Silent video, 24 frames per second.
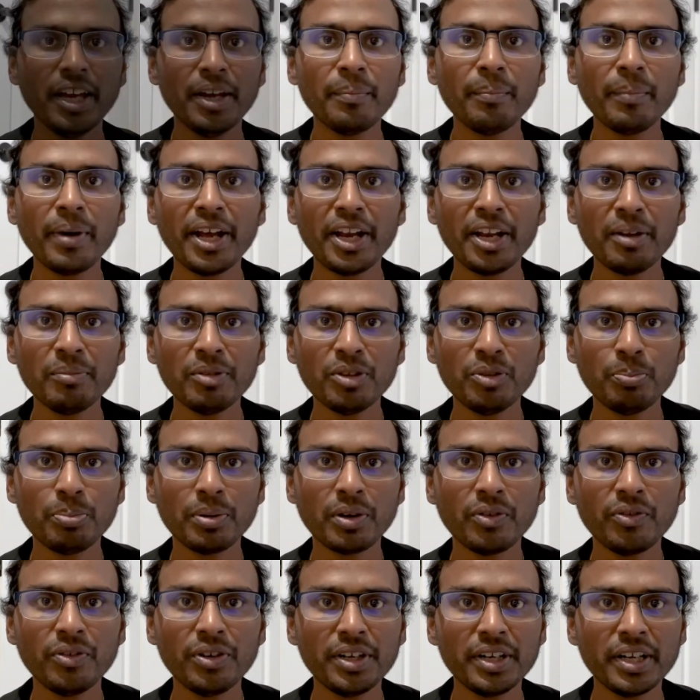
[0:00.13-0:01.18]
Hey, my name is
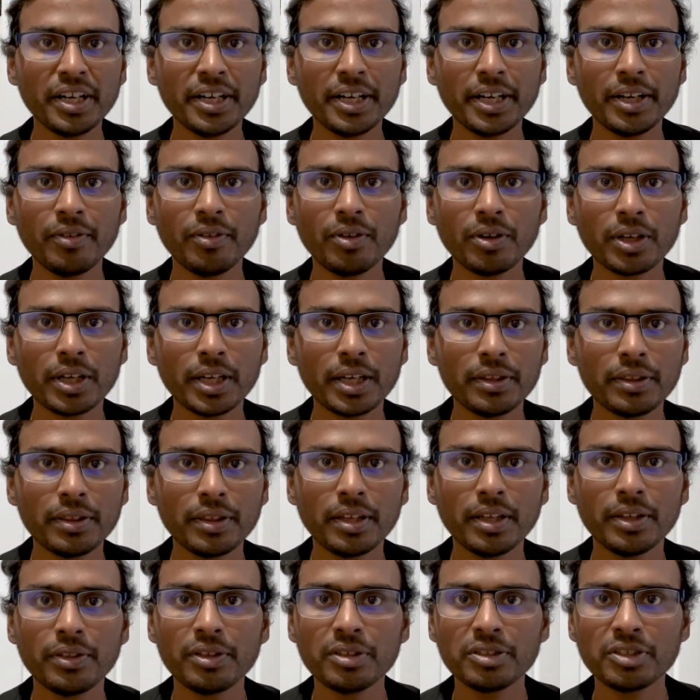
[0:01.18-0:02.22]
Praveen and I work as
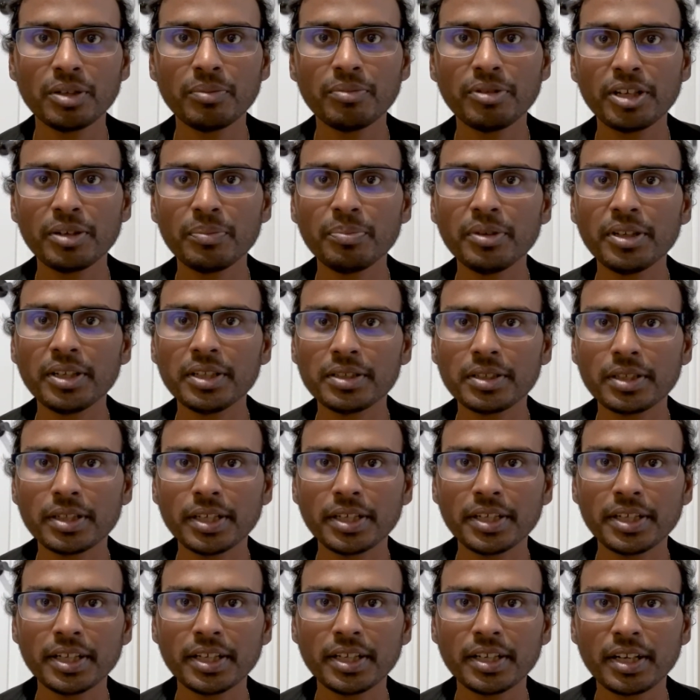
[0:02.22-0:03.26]
a systems
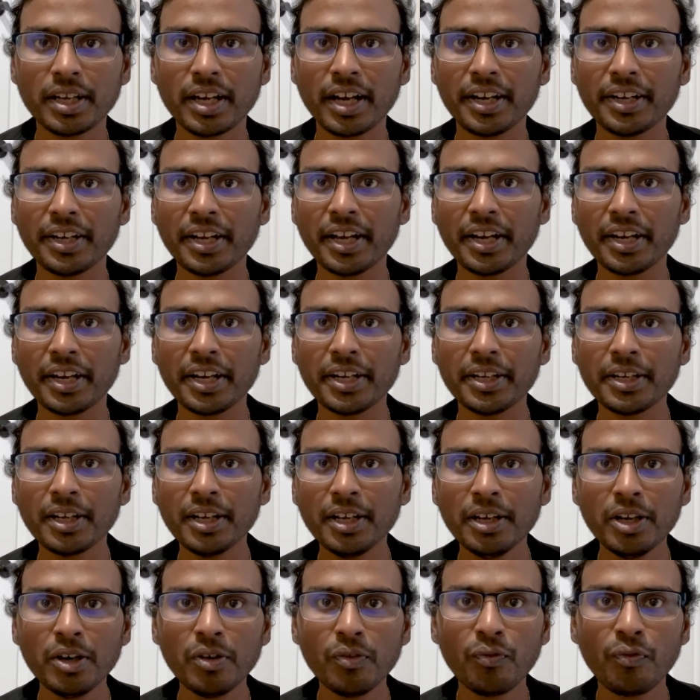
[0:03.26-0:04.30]
administrator and I rate
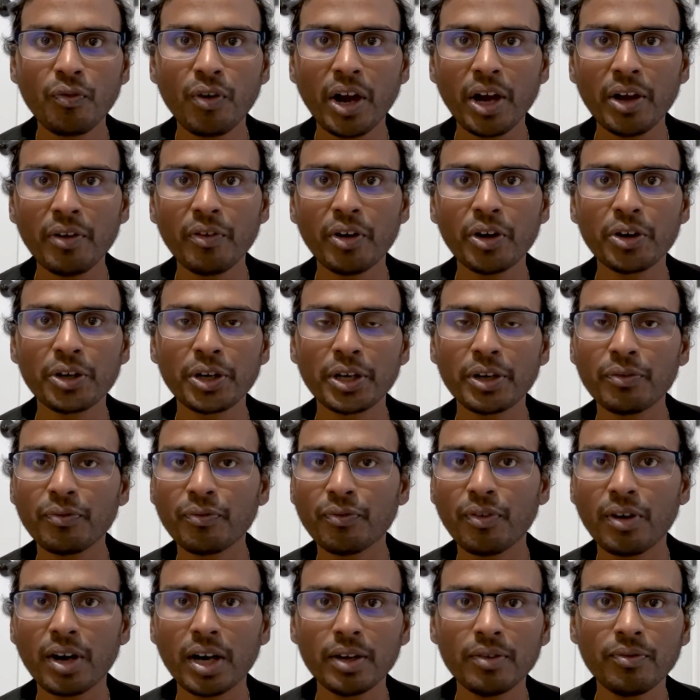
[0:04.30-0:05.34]
5 out of
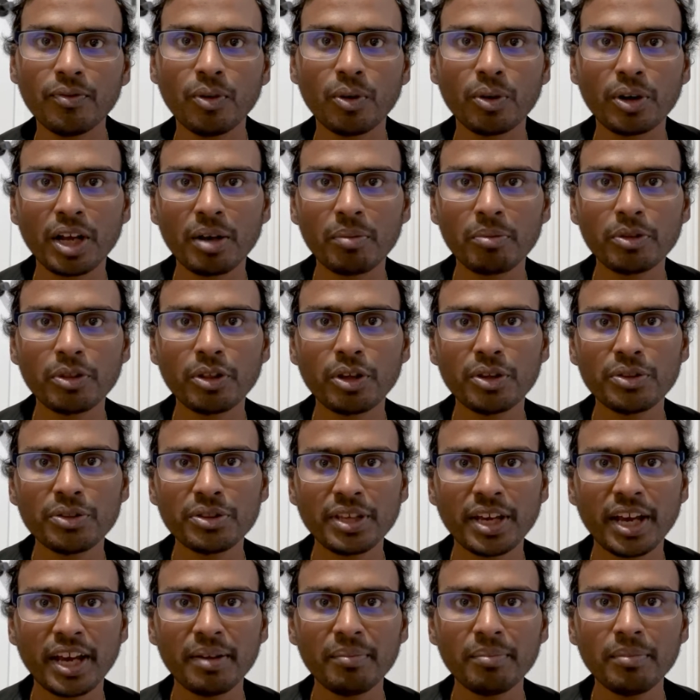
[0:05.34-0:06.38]
5 for Amazon
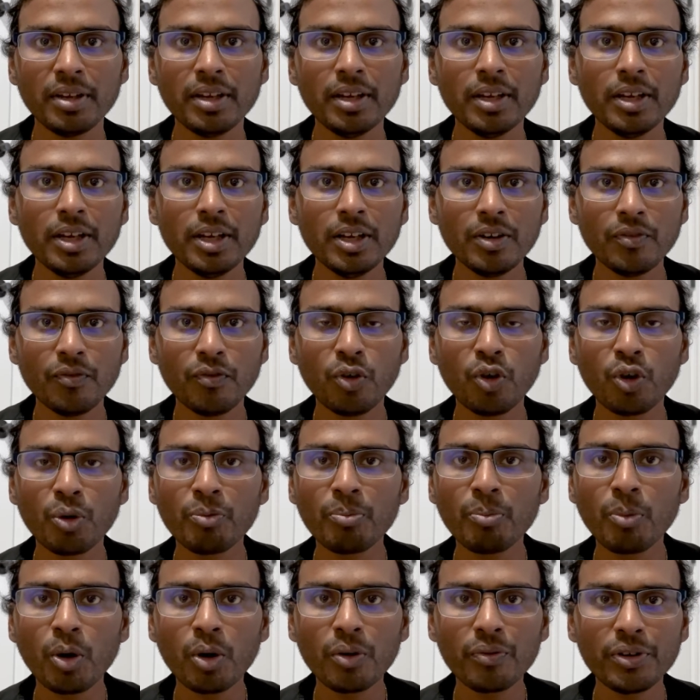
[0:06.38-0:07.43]
Chime. For
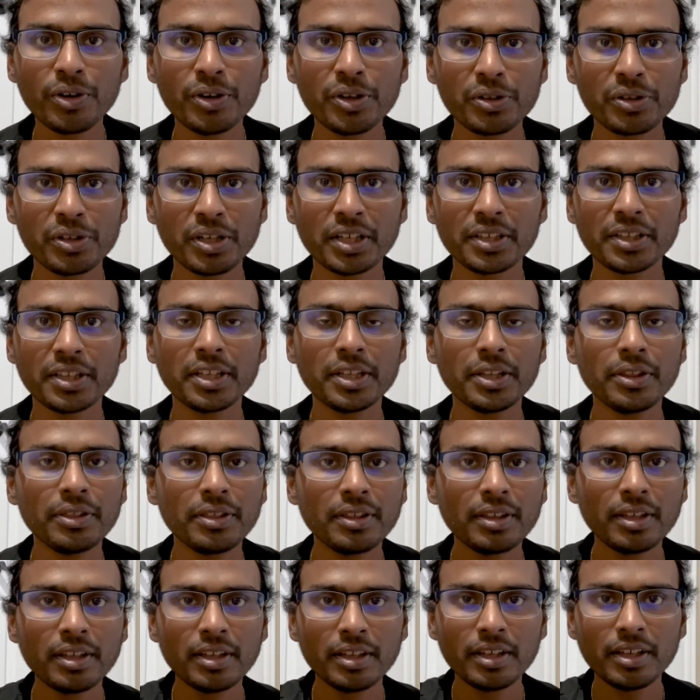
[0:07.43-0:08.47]
more videos like this,
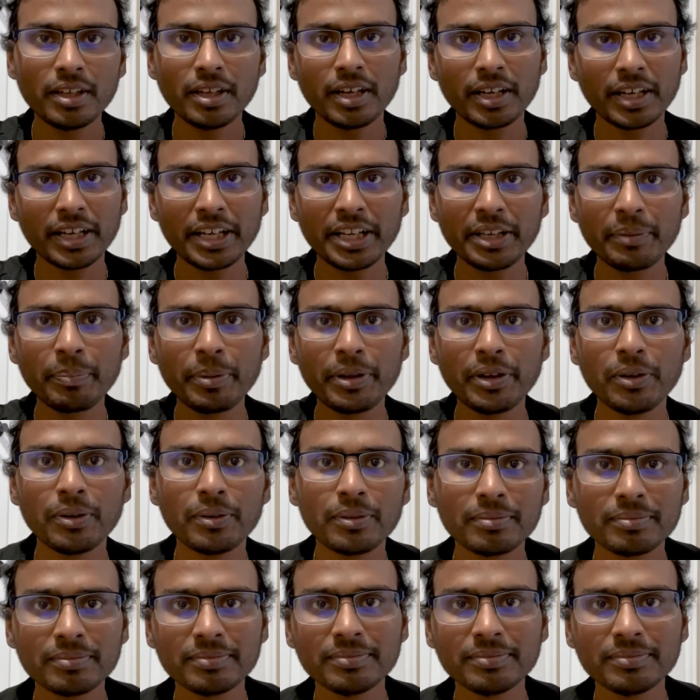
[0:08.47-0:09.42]
click below.